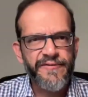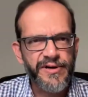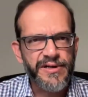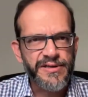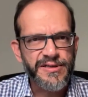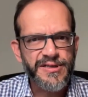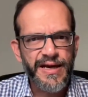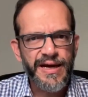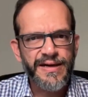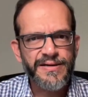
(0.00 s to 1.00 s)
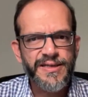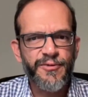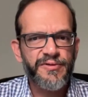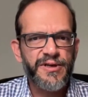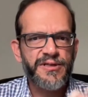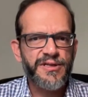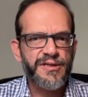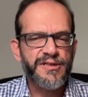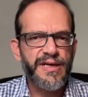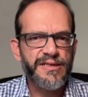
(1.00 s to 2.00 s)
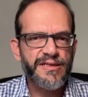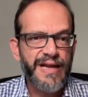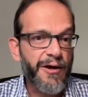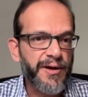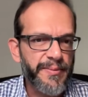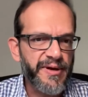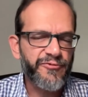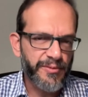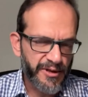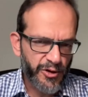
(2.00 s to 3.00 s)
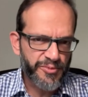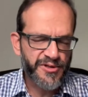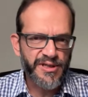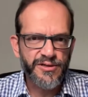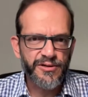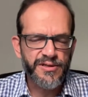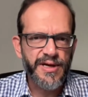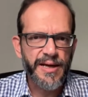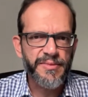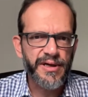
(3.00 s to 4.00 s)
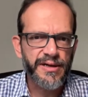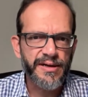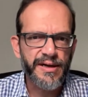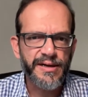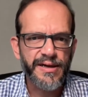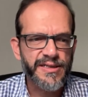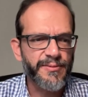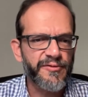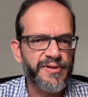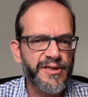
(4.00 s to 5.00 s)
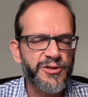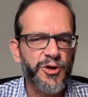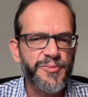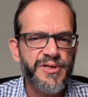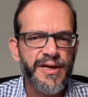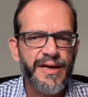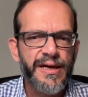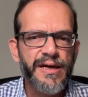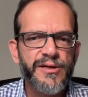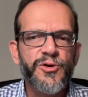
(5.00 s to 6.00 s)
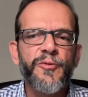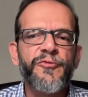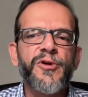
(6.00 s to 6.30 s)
Dr. Sud Patwardhan, a UK licensed medical doctor with close personal and professional ties to India,